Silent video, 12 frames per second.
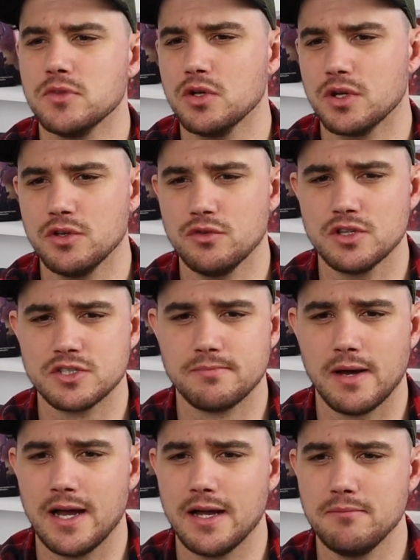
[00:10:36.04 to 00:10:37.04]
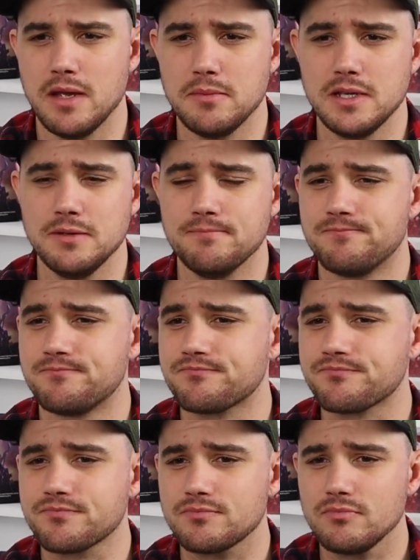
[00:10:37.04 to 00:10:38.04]
You can do this by maybe
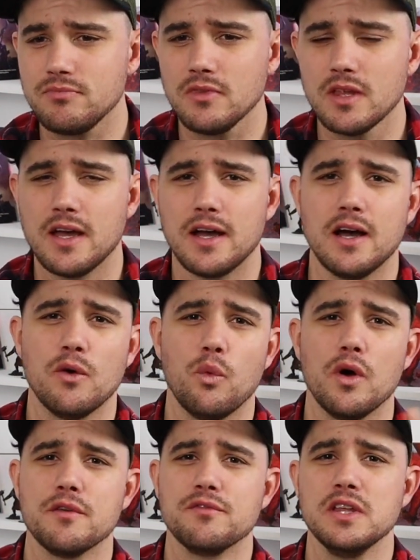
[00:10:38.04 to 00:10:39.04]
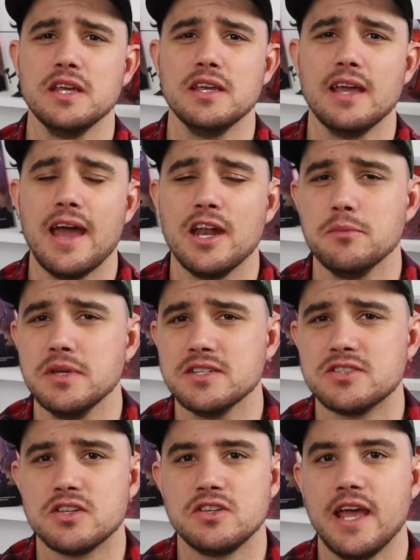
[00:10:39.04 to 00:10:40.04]
one of the
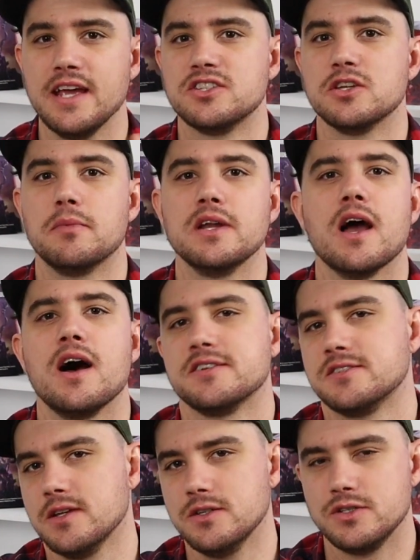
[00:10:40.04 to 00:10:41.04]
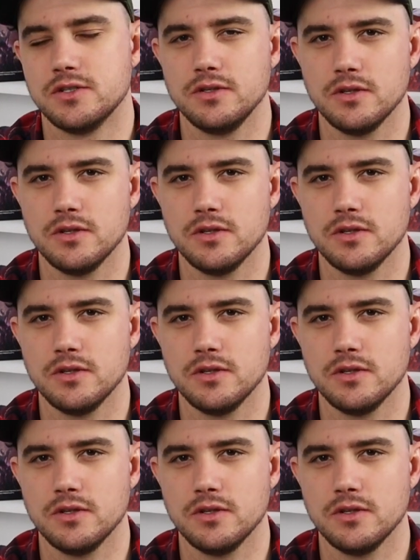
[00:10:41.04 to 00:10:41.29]
enemies takes somebody hostage.